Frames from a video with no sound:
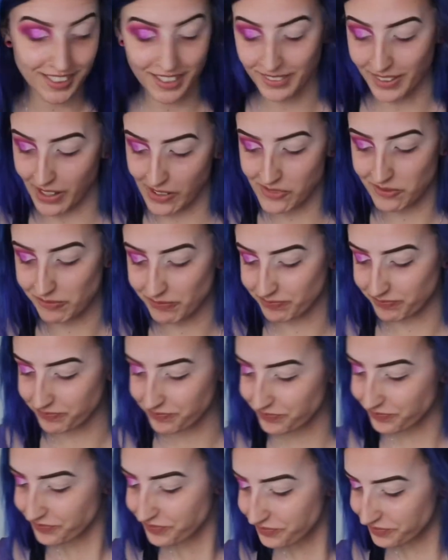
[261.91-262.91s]
Okay,
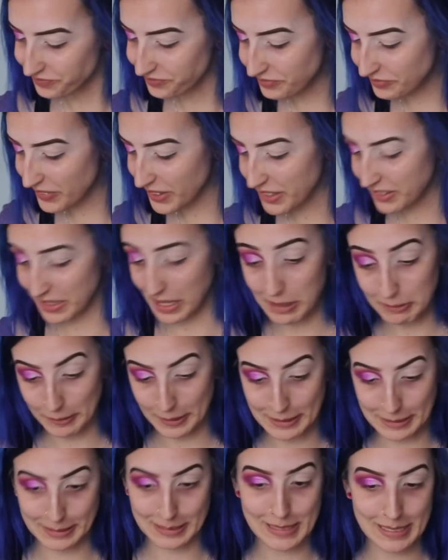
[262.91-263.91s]
now I'm
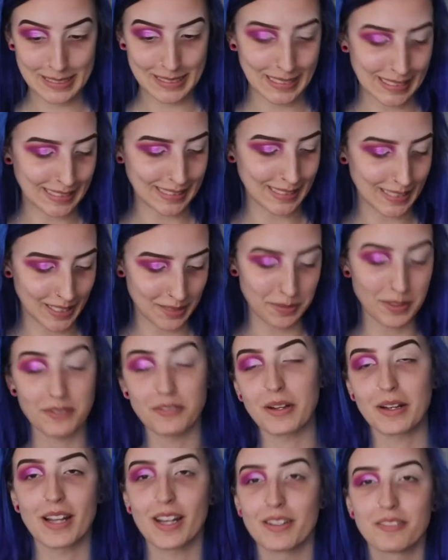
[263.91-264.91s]
getting excited. I mean,
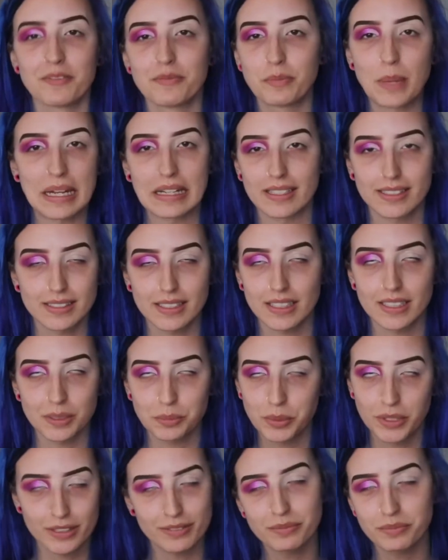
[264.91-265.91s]
I've been excited,
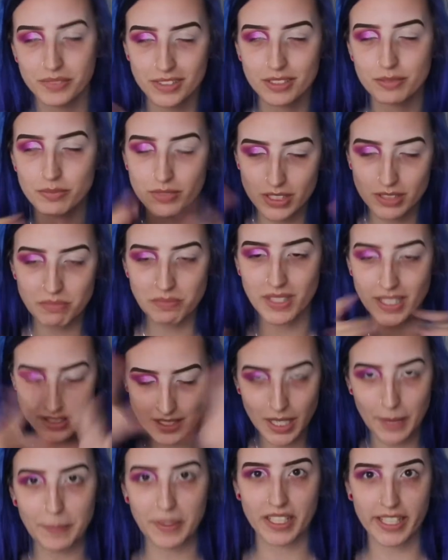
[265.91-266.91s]
but it's
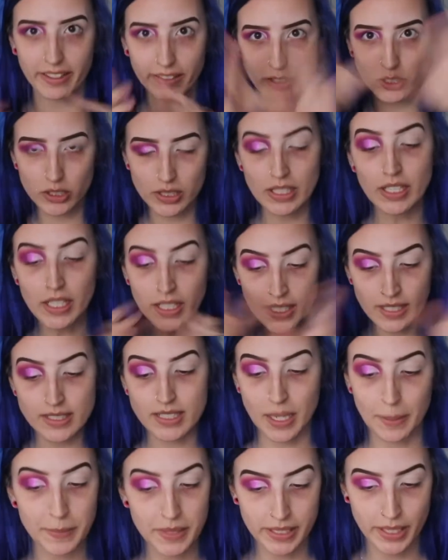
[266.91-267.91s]
coming together. It's
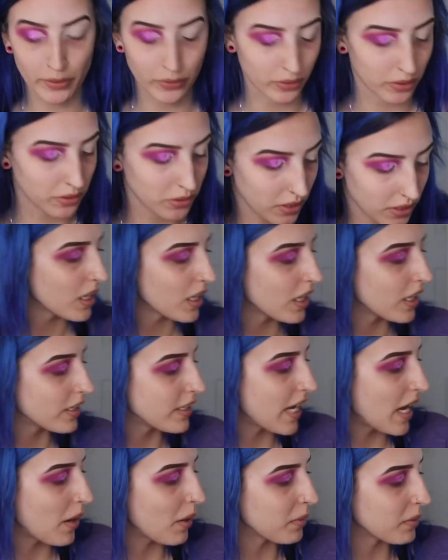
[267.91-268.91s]
coming together.
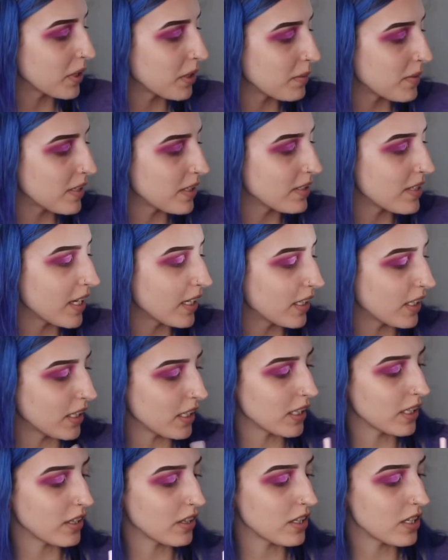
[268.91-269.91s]
Now I'm going to be
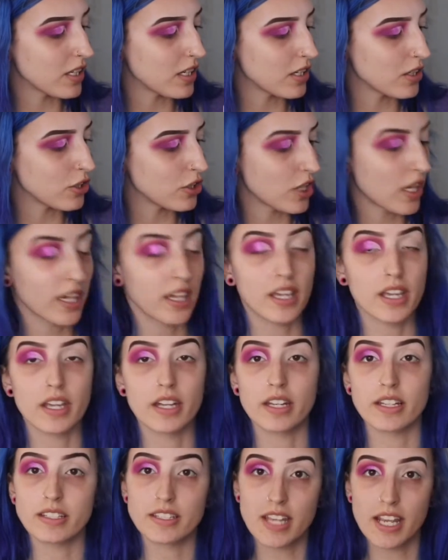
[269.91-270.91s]
taking the
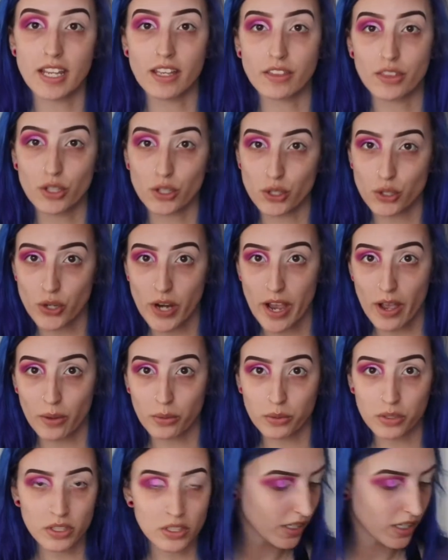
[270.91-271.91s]
shade Take the
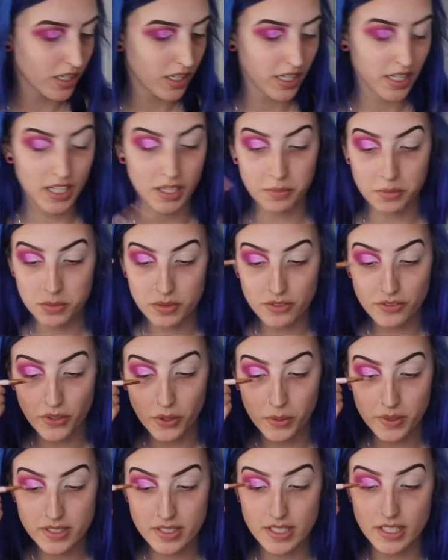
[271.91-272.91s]
Crown, and I'm going to be
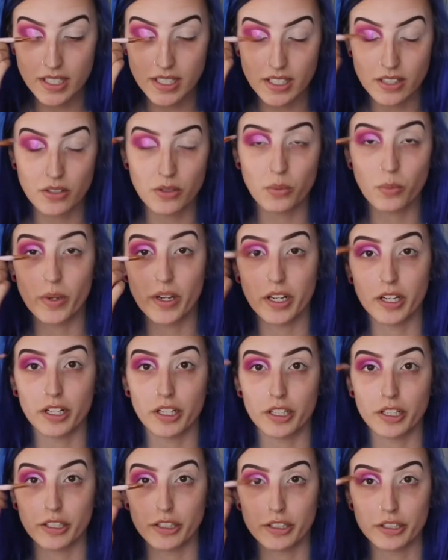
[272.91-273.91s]
focusing
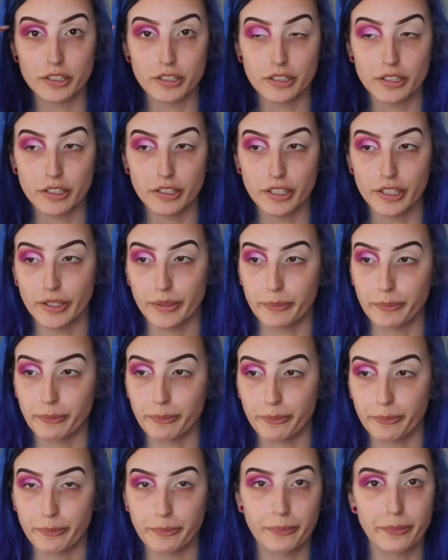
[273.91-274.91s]
where, you know,
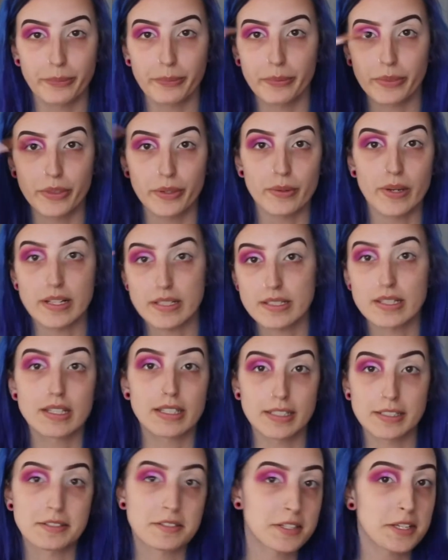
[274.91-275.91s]
the rest of the
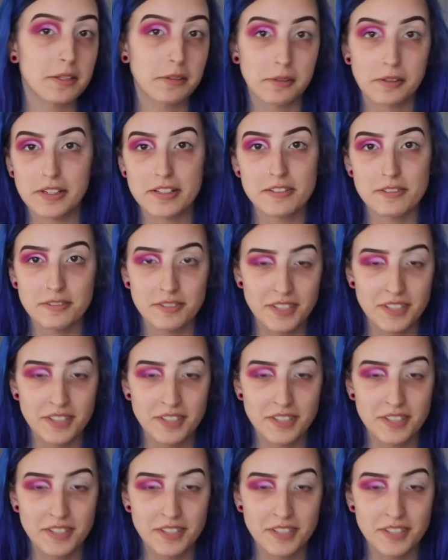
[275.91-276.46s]
concealer is.